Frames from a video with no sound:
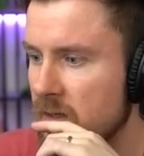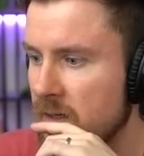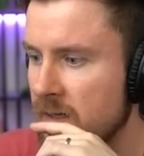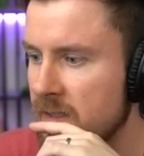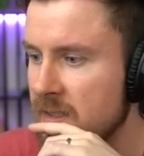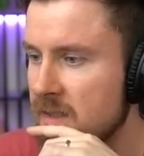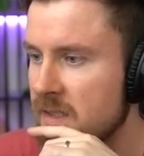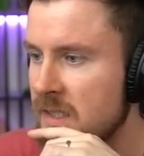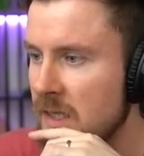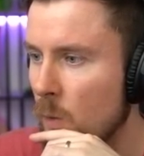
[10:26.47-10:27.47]
And he
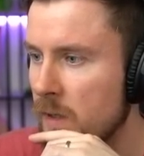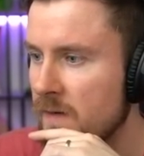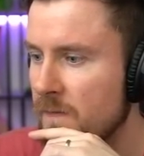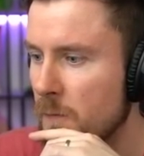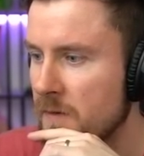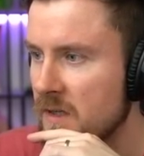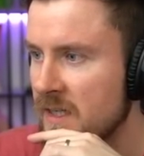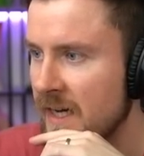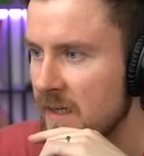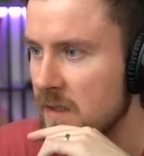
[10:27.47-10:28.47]
is going for the
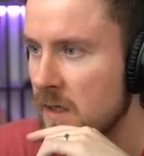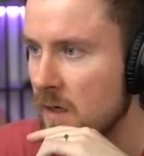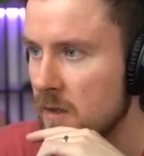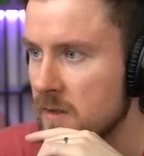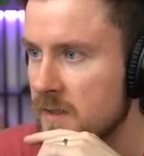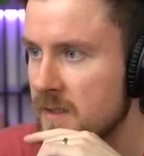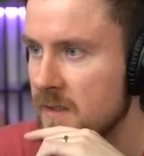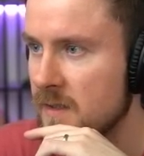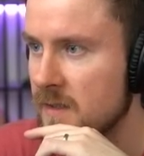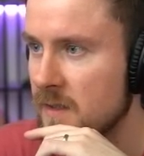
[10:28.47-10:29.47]
cannon
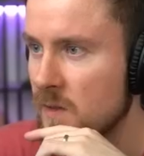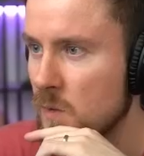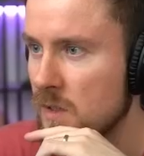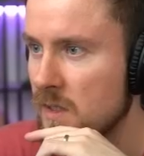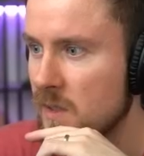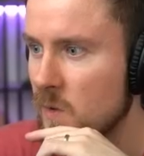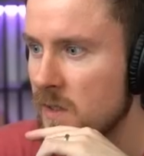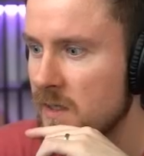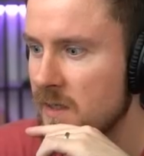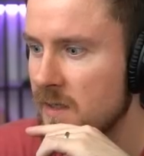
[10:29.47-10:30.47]
cards. Oh no.
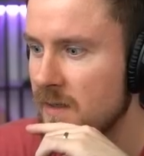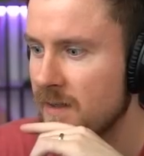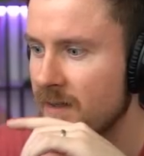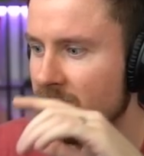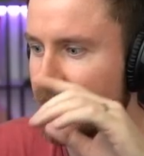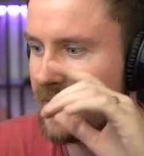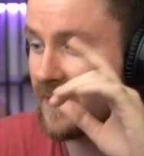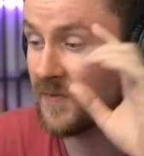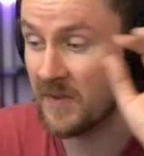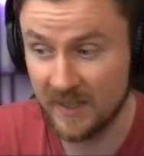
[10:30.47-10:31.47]

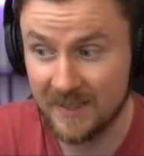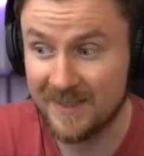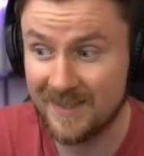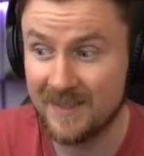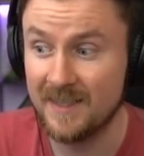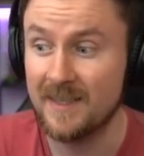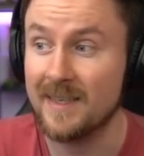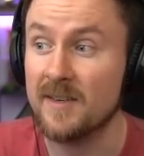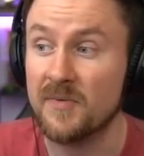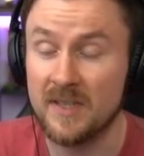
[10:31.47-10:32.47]
If this,
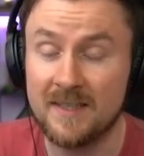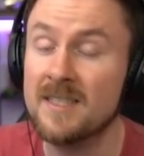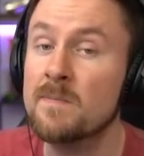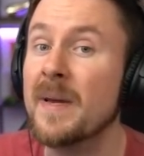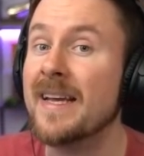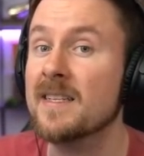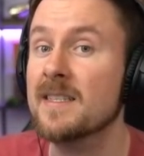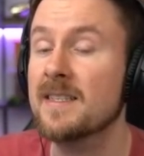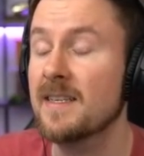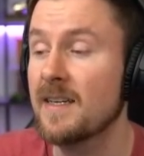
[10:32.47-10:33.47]
if this is
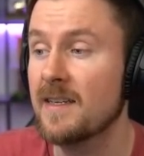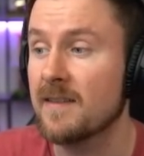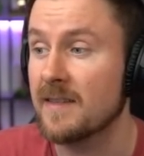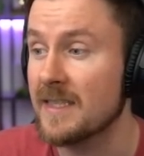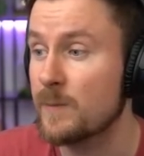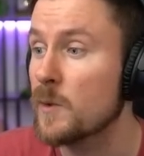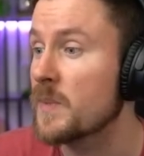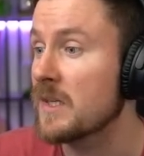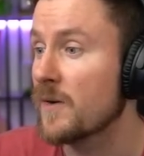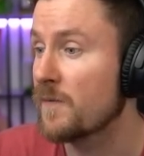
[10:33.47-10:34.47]
baited, this will
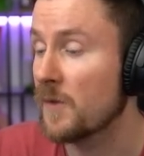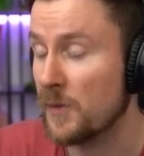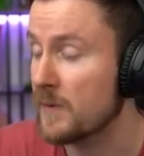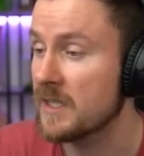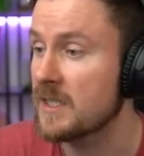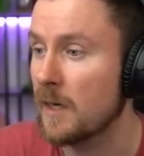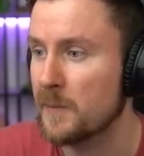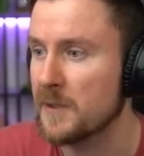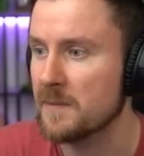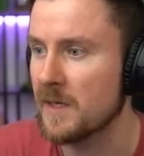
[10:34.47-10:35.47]
be a three star
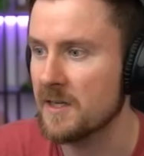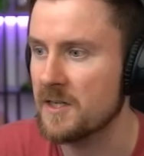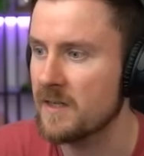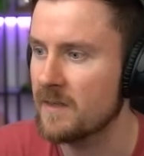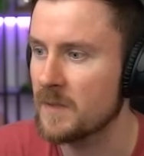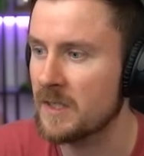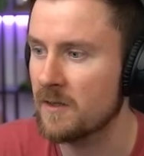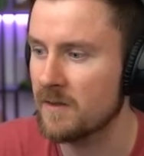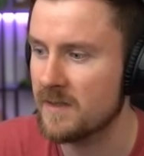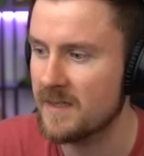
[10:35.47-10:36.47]
pretty much.
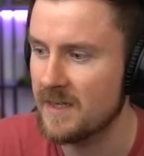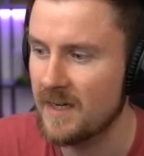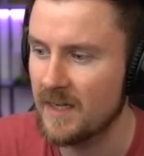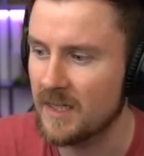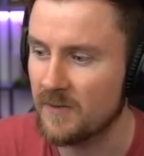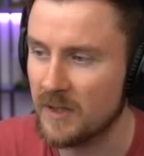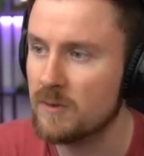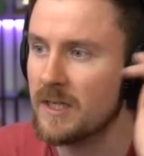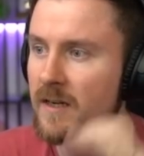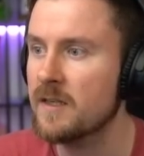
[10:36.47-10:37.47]
Because if
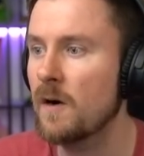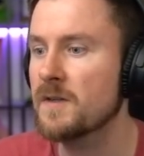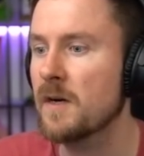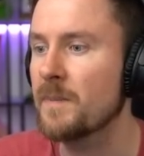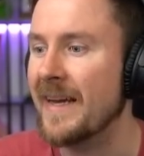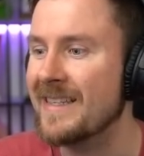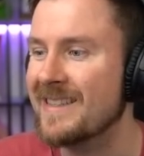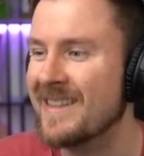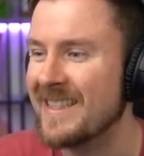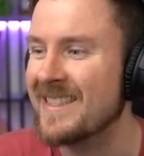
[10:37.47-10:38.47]
those cannon cards are
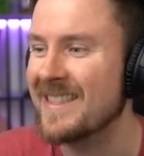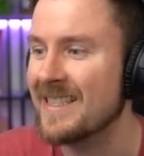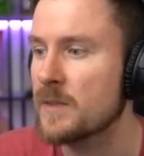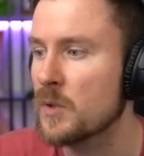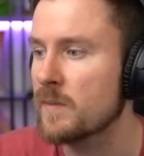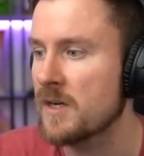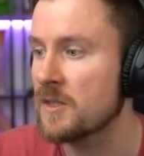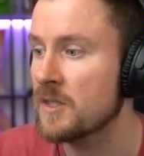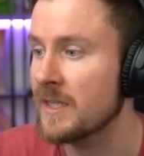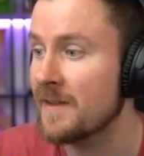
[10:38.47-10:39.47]
baited, this is pretty much
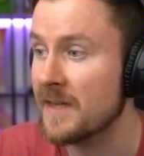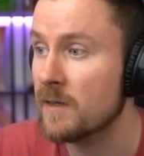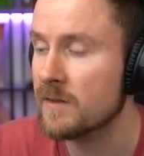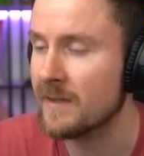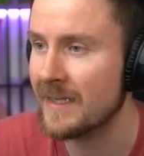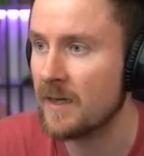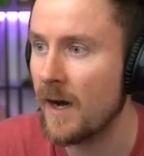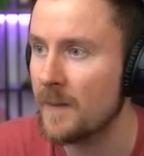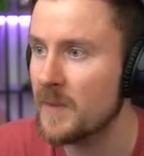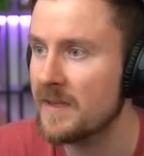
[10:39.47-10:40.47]
G G. And there, there
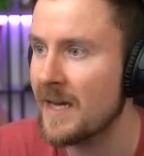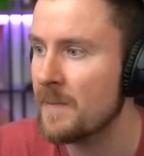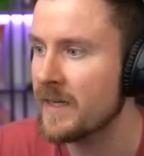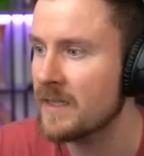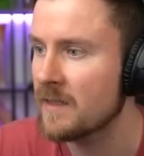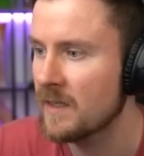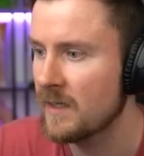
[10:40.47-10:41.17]
can't be that many